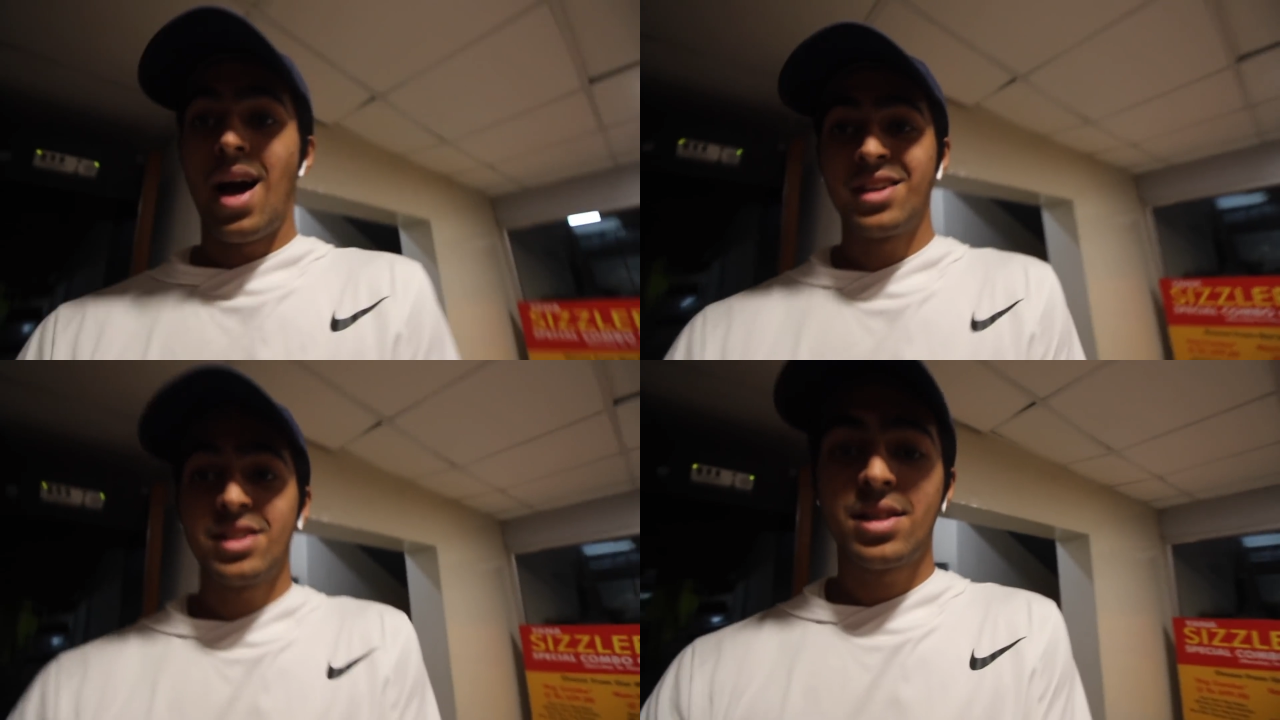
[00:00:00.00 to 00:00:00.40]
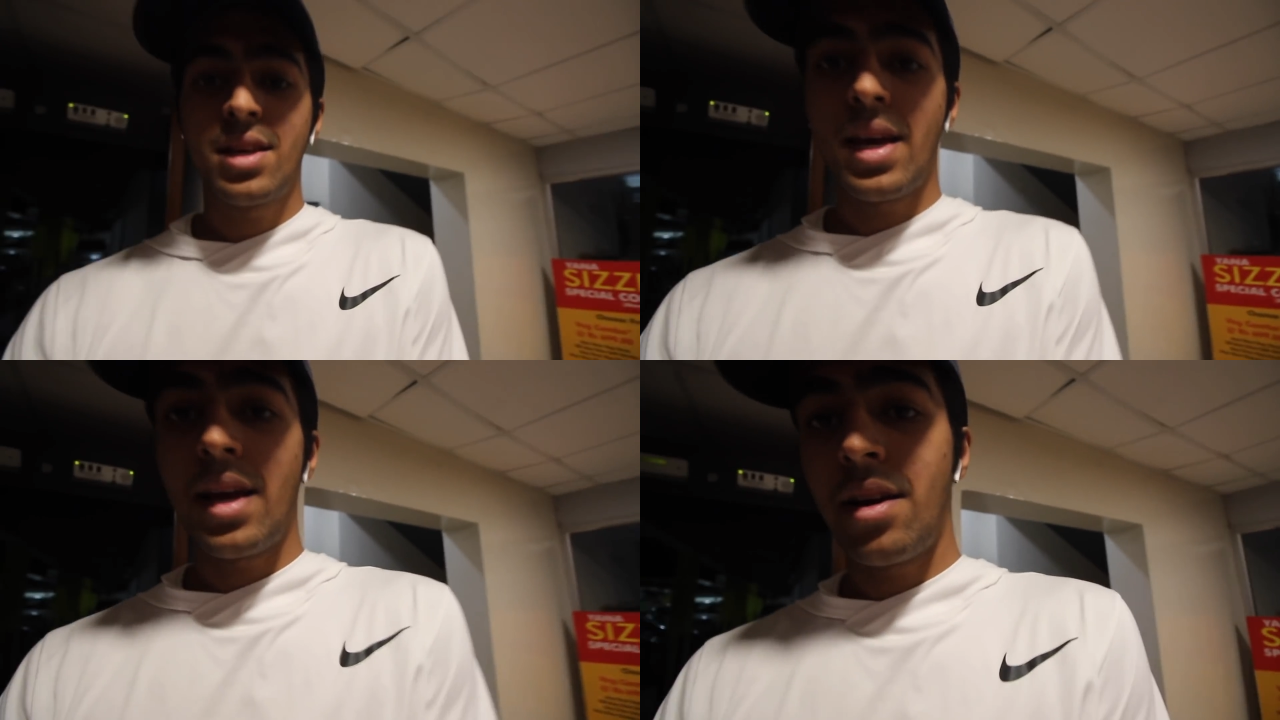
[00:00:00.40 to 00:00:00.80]
I just
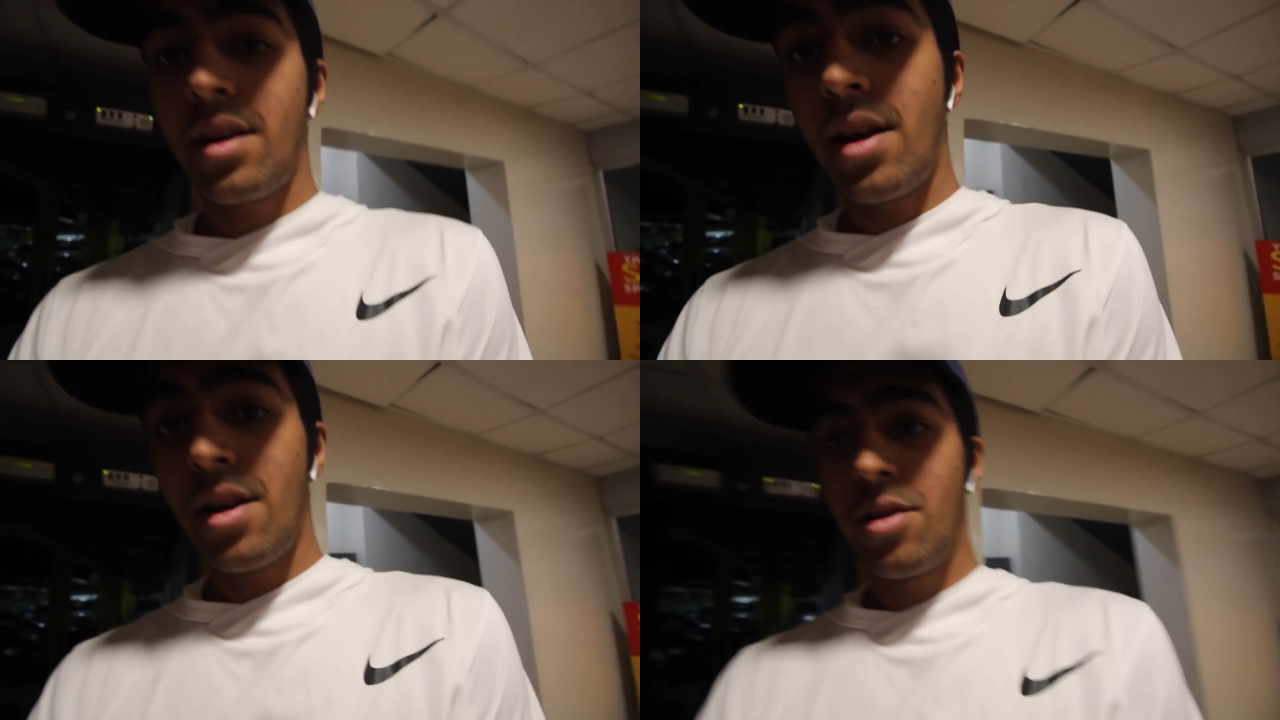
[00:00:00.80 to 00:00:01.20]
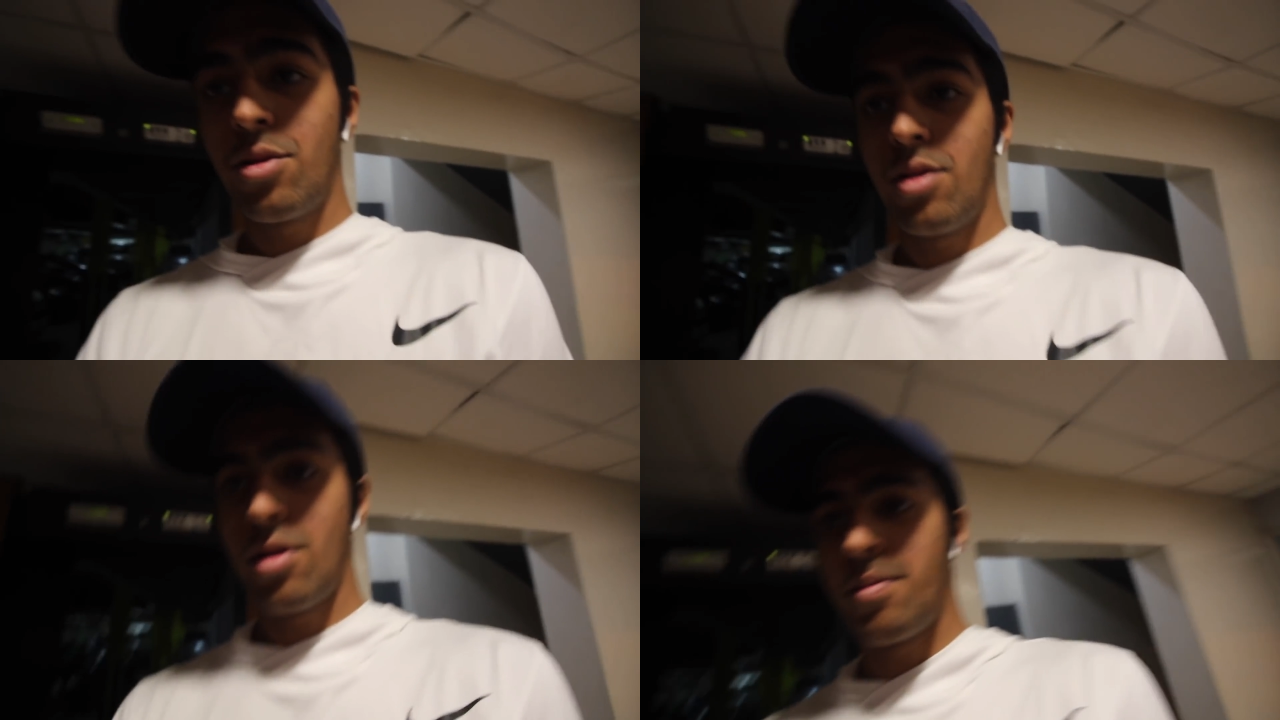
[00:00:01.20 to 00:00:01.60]
skated
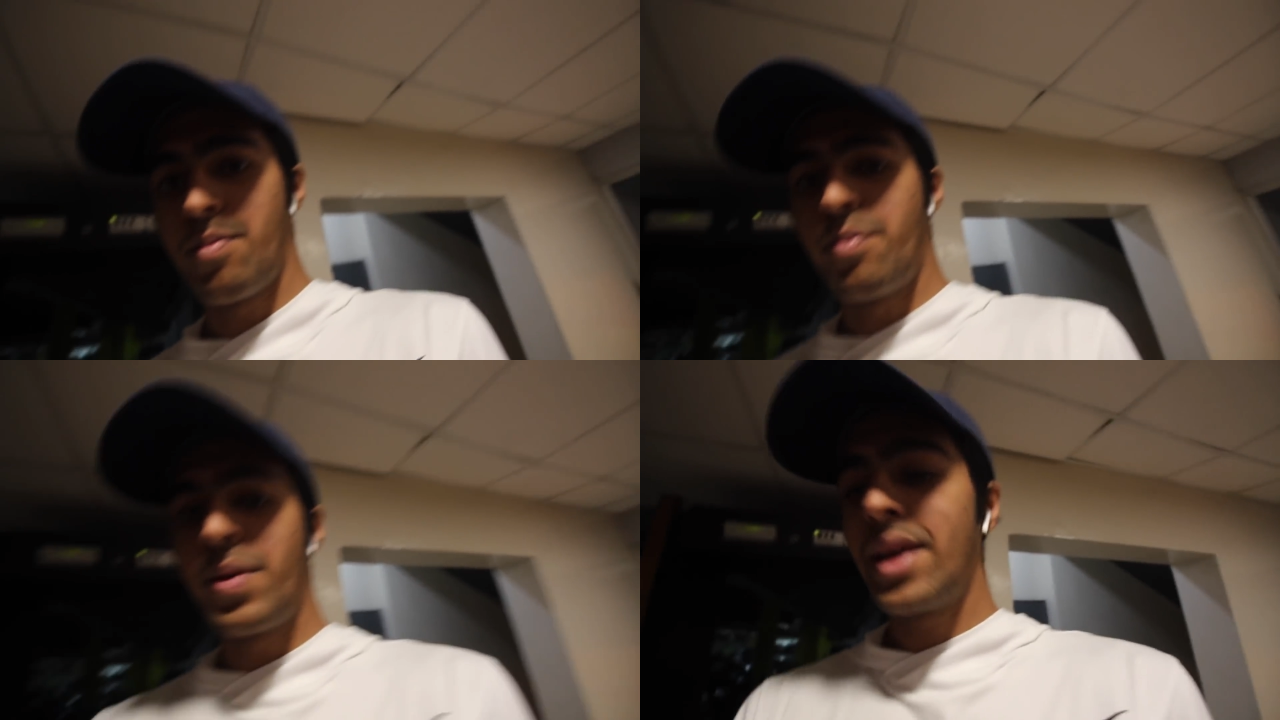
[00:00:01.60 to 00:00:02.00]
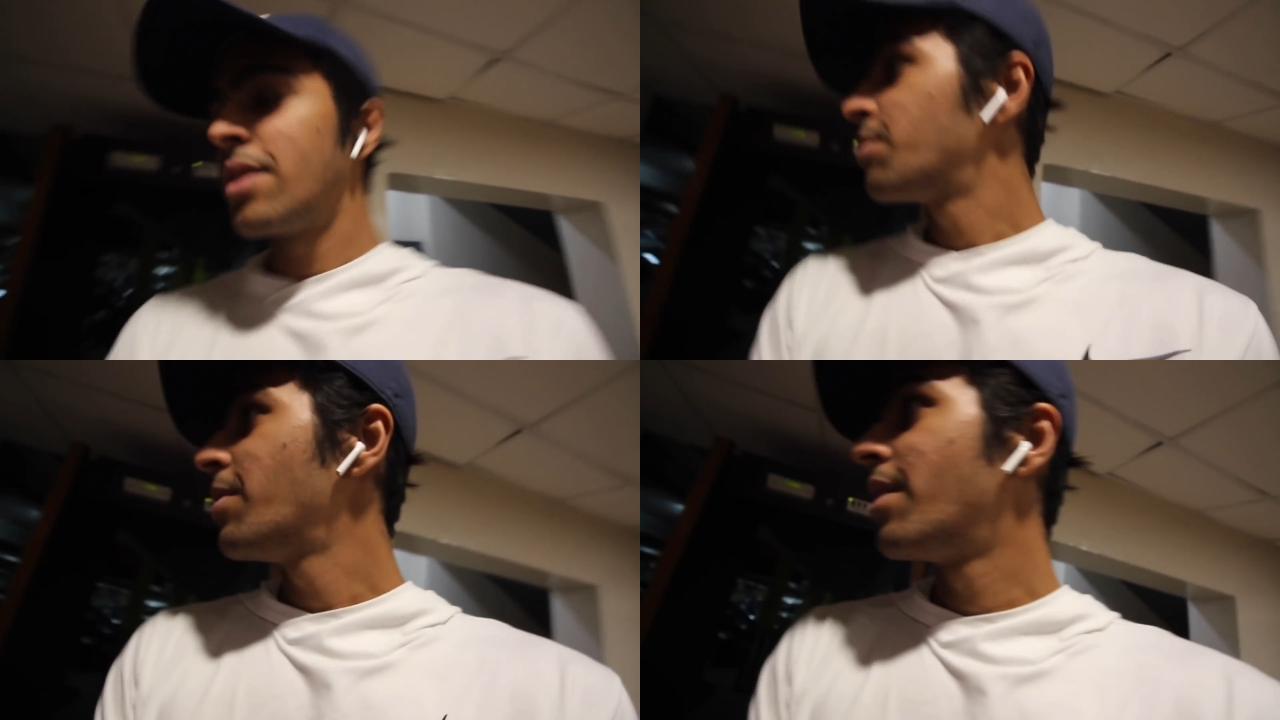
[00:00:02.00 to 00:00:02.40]
into the
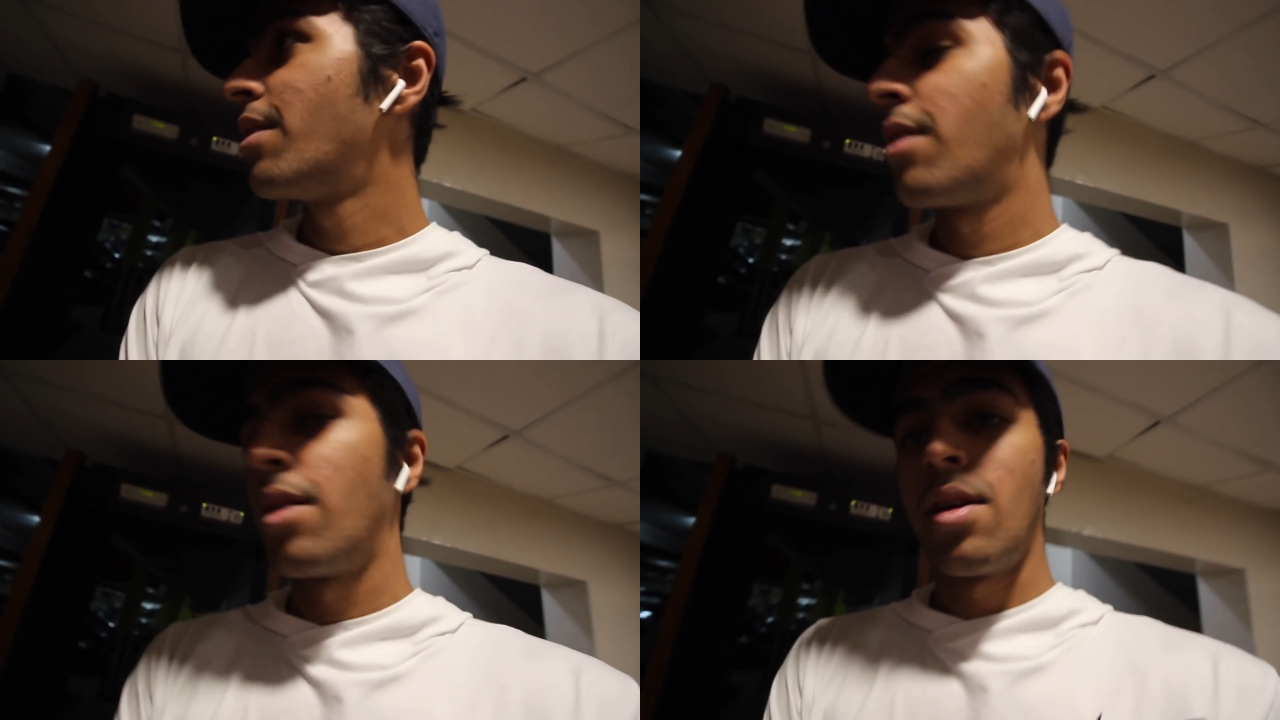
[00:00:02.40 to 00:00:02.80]
basement,